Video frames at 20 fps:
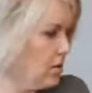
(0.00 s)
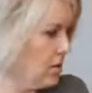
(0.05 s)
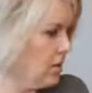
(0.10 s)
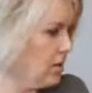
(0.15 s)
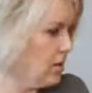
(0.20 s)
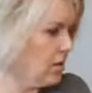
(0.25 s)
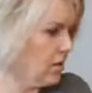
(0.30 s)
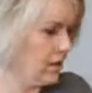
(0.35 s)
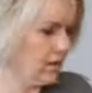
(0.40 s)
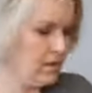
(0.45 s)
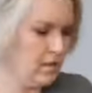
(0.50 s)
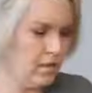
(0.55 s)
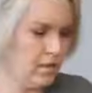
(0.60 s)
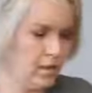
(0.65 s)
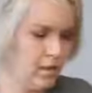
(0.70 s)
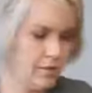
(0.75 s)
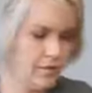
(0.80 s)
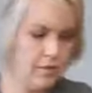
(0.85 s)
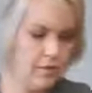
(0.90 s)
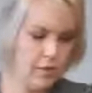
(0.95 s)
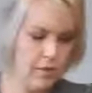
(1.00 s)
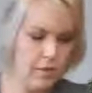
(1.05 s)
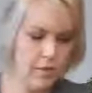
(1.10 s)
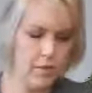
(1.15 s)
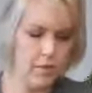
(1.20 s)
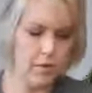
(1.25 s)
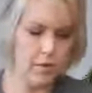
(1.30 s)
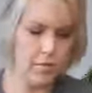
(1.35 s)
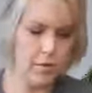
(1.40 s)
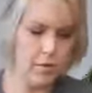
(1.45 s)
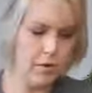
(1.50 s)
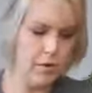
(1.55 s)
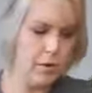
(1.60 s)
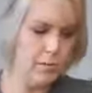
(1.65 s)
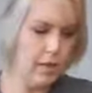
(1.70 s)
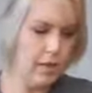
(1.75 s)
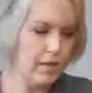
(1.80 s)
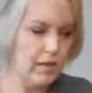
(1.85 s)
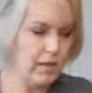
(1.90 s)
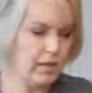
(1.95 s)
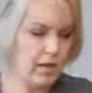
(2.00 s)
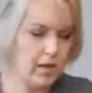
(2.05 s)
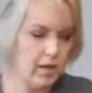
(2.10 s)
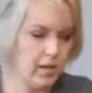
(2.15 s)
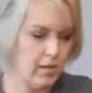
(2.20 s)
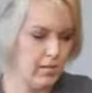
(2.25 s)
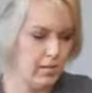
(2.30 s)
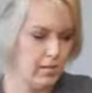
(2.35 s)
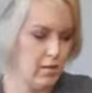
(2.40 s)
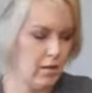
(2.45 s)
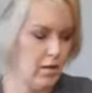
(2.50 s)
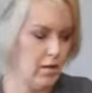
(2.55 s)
it's nice enough. You could do your porch pots now.